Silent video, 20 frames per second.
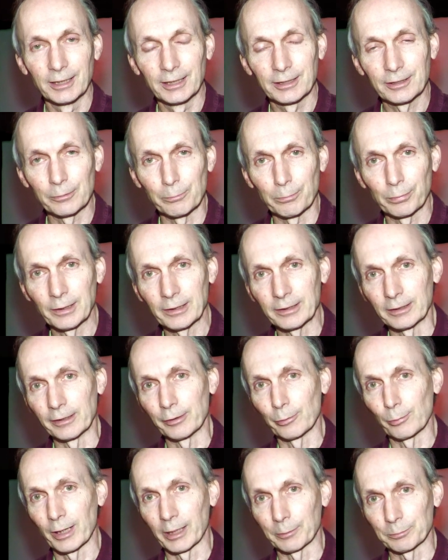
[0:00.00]
completely
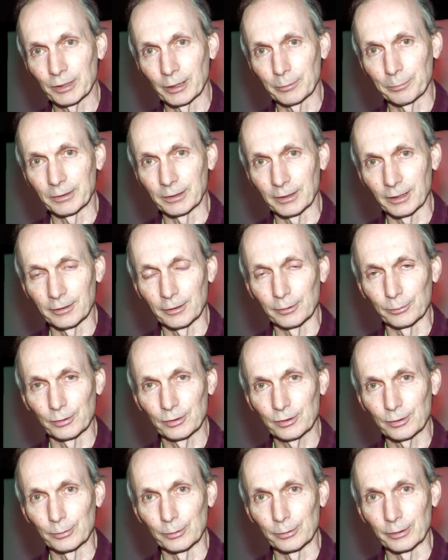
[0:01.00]
wrapped up in the whole
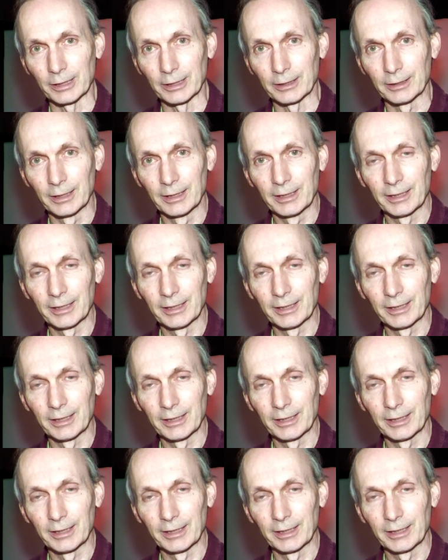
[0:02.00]
story,